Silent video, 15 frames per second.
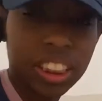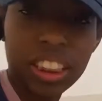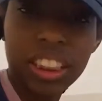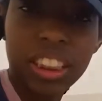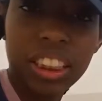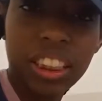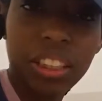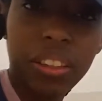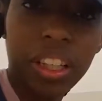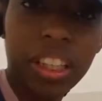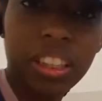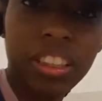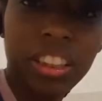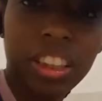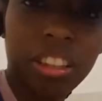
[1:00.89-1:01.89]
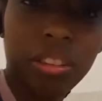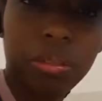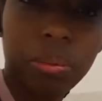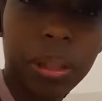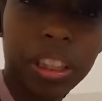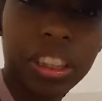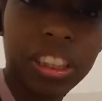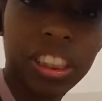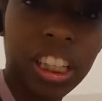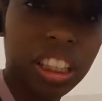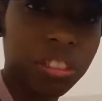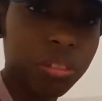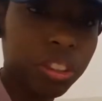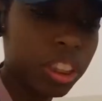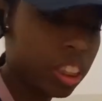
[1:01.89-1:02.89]
to see, you know, about the
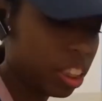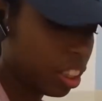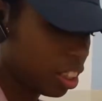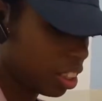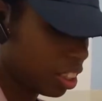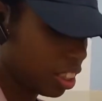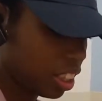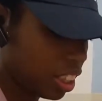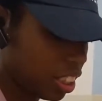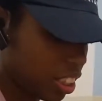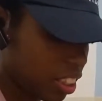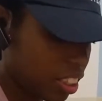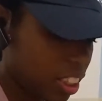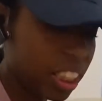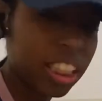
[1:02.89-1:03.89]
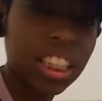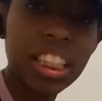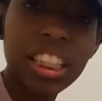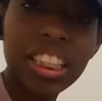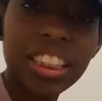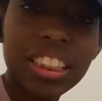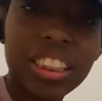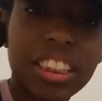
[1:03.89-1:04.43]
diarrhea and the sickness,